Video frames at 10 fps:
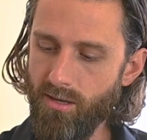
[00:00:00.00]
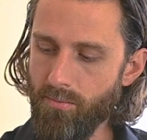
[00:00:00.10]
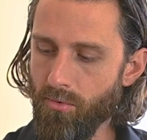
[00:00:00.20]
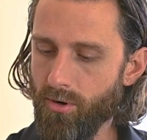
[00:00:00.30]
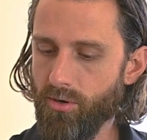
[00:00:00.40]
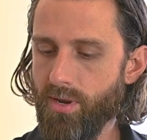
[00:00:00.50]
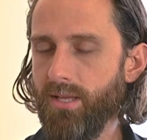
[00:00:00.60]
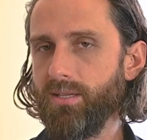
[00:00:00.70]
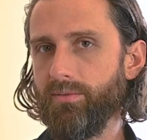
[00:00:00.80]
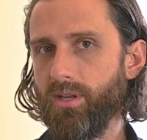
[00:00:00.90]
more
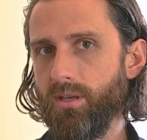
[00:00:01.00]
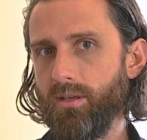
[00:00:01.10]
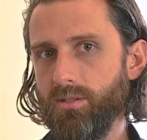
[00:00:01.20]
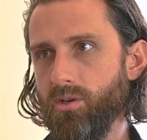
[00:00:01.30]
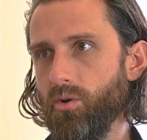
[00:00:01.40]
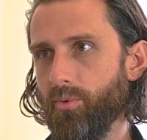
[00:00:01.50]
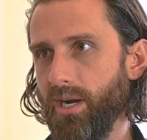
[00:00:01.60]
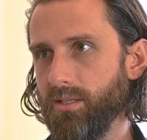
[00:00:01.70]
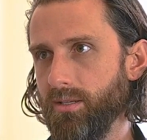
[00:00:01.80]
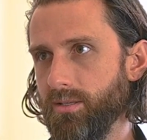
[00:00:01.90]
creativity into your
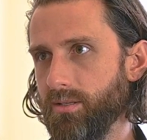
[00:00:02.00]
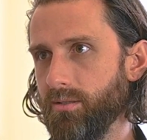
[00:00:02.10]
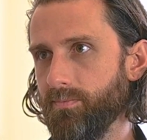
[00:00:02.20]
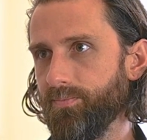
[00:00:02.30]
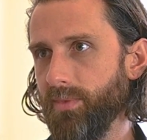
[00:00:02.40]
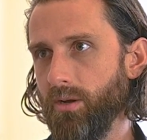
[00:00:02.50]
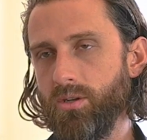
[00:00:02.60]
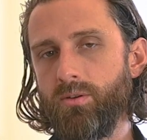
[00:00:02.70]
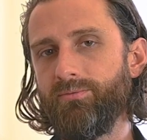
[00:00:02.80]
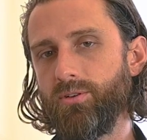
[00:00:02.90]
practice? How
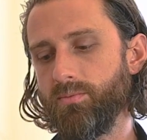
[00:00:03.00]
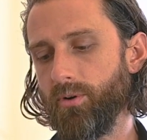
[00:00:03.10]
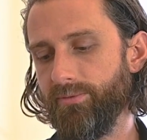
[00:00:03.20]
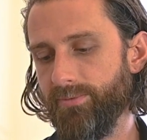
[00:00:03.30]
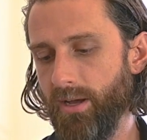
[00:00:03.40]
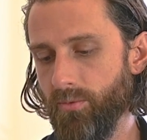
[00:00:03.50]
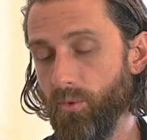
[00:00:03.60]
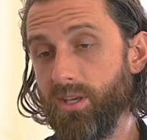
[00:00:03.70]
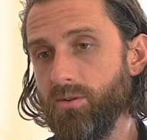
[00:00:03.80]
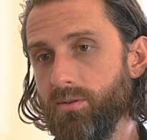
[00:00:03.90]
can you infuse more fun?
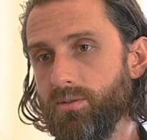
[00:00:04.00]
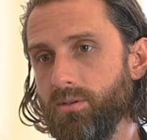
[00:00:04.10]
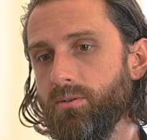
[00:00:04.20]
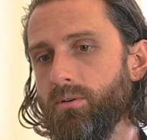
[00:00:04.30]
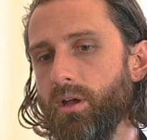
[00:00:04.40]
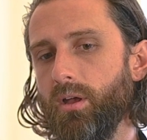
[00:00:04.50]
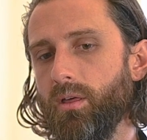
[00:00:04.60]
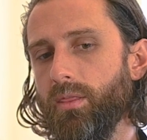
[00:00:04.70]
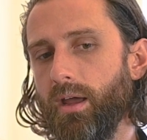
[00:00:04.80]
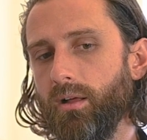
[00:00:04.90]
What can you do
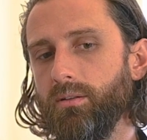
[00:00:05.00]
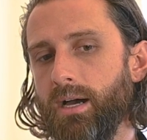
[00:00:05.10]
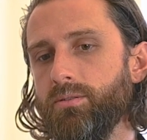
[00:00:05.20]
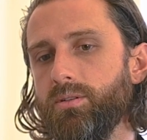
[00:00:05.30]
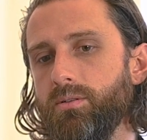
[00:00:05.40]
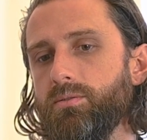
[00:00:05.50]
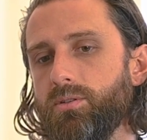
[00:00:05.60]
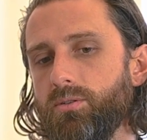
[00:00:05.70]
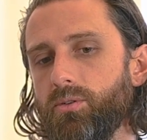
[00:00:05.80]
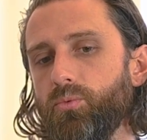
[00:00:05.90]
that allows you
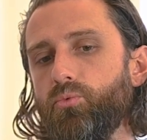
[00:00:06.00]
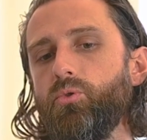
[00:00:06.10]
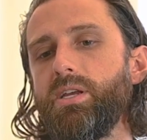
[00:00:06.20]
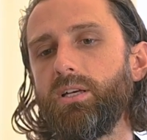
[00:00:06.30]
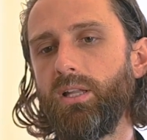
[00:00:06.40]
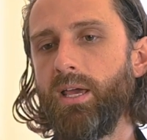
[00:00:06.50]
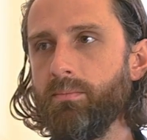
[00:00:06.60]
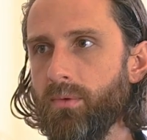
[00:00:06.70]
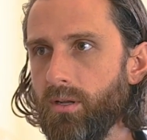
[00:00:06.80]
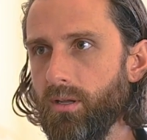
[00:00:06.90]
to
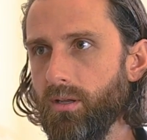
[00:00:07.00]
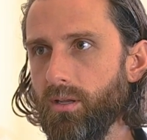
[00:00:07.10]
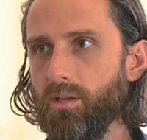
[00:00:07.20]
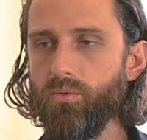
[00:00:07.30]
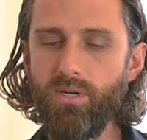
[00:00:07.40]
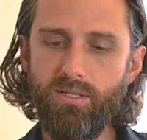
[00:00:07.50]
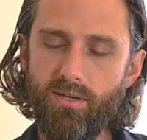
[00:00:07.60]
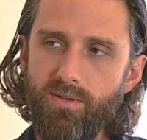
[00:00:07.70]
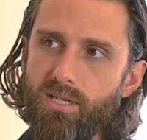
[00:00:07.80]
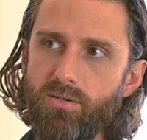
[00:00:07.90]
reclaim
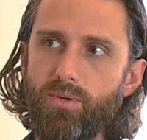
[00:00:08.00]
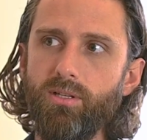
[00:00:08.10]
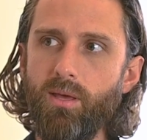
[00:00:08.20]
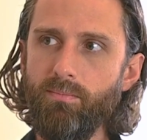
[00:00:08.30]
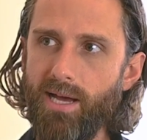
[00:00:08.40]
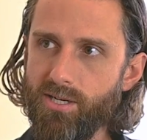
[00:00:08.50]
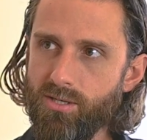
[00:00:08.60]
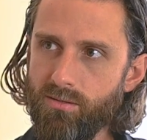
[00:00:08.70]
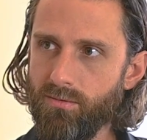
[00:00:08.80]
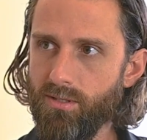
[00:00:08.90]
creativity, to reclaim
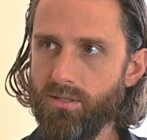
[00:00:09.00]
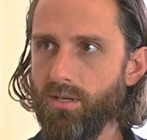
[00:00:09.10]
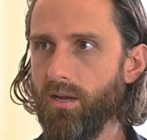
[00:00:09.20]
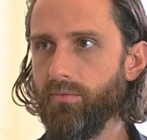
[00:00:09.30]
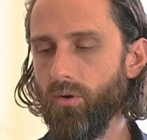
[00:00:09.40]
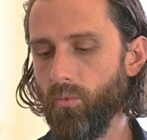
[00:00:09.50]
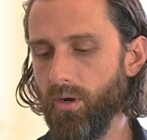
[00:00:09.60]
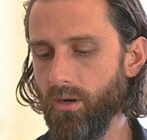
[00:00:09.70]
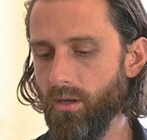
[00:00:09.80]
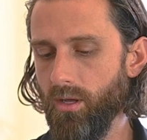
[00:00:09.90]
passion inside of your
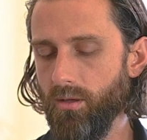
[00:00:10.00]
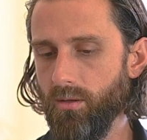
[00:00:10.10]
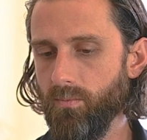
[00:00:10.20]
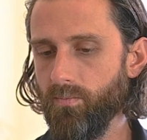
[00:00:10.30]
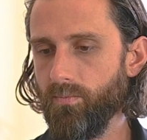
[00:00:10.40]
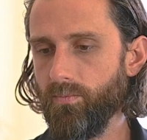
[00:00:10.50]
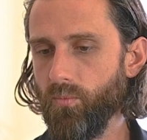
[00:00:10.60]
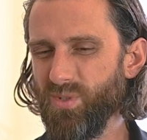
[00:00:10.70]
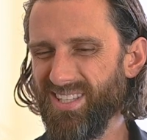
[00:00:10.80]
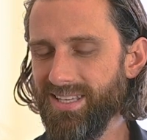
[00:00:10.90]
work?
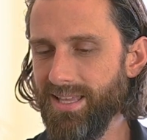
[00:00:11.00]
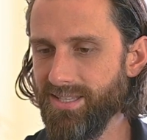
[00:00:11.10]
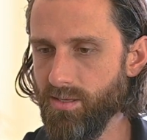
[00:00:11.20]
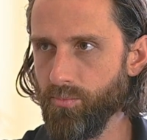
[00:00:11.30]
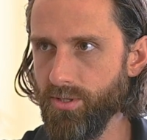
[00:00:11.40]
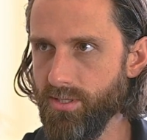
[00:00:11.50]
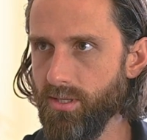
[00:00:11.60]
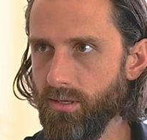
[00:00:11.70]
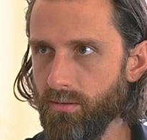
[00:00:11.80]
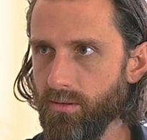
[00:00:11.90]
It's like the simplest
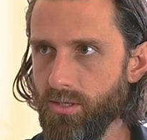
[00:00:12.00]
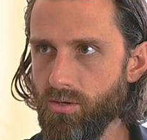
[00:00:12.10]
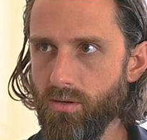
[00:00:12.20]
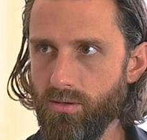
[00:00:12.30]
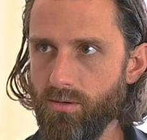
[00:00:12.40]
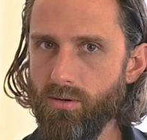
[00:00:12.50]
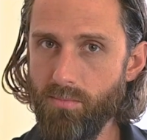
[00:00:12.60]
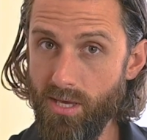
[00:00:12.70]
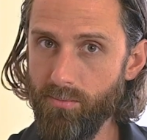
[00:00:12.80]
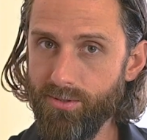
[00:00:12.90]
thing that you can do to
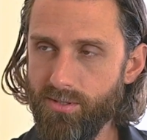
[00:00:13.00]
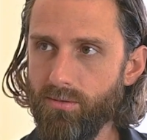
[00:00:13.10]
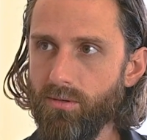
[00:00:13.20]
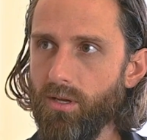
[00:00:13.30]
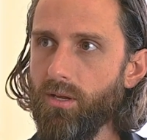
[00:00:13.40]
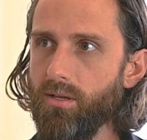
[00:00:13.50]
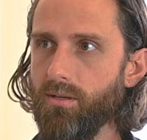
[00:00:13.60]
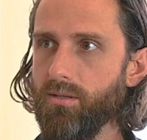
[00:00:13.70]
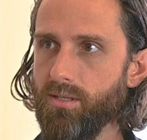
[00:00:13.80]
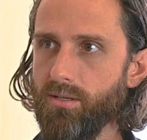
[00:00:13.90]
be able to
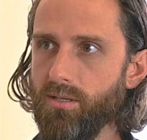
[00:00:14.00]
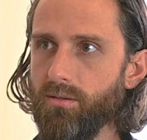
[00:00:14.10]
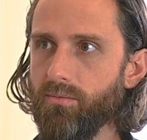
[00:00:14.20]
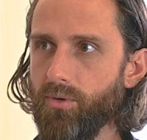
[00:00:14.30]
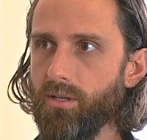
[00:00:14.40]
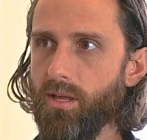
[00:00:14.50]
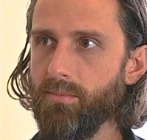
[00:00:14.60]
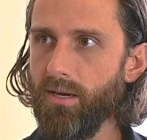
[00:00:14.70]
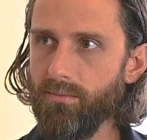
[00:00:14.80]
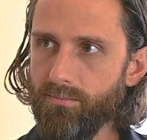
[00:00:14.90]
start to reclaim that.